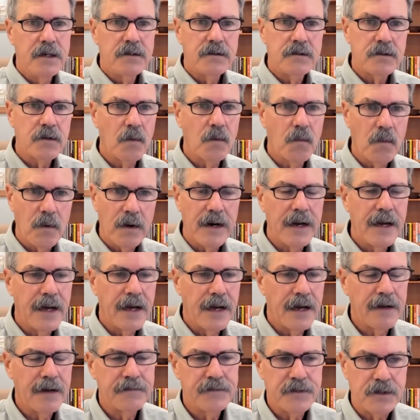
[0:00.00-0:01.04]
So, what I
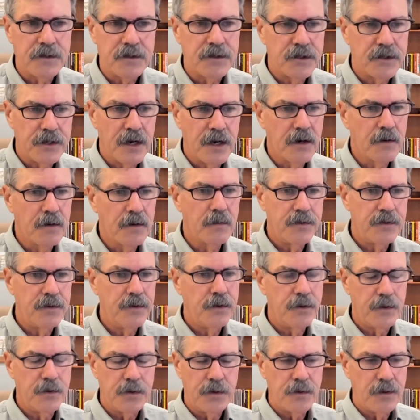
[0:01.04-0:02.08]
have to share with
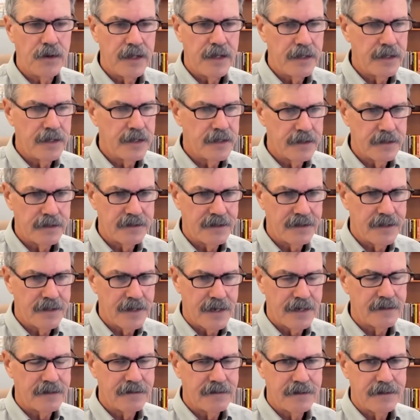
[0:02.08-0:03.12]
you is
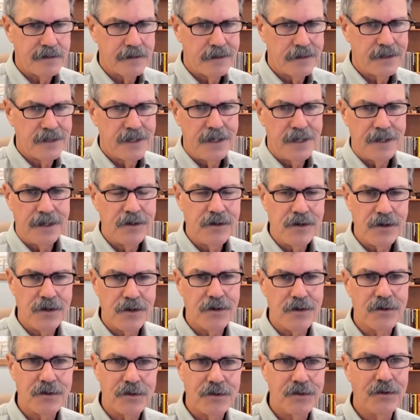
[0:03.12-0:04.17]
that 10
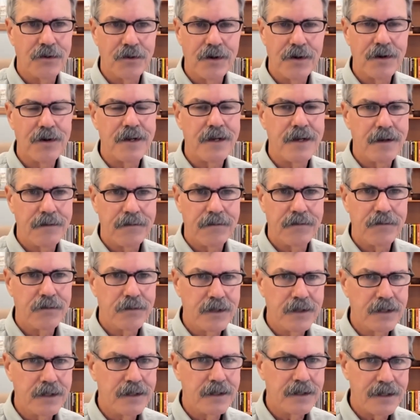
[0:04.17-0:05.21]
year journey of
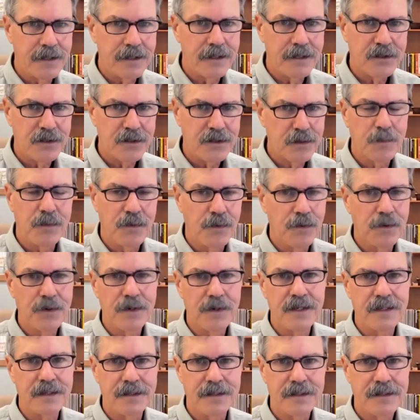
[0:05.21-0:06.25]
really
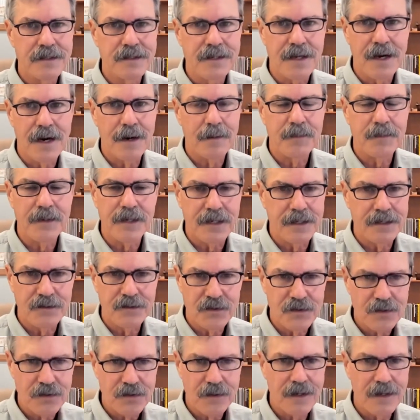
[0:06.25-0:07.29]
exploring this topic
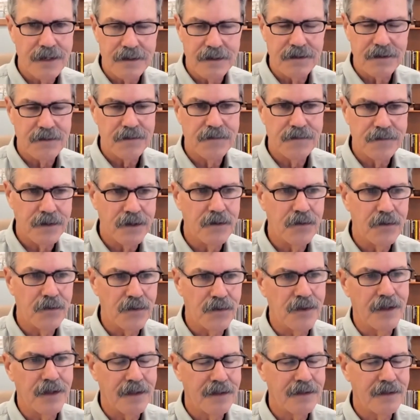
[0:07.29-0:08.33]
and trying to figure
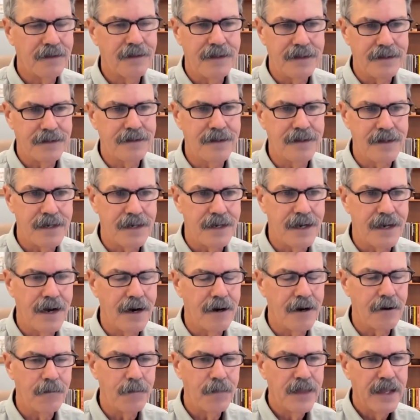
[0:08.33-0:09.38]
the, this thing
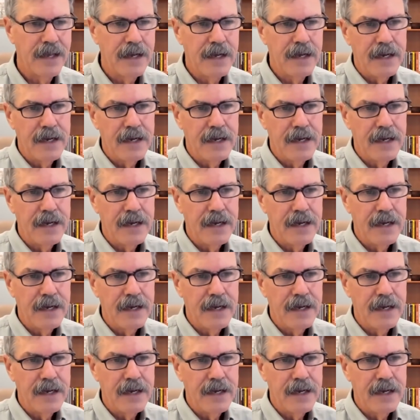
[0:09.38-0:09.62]
out.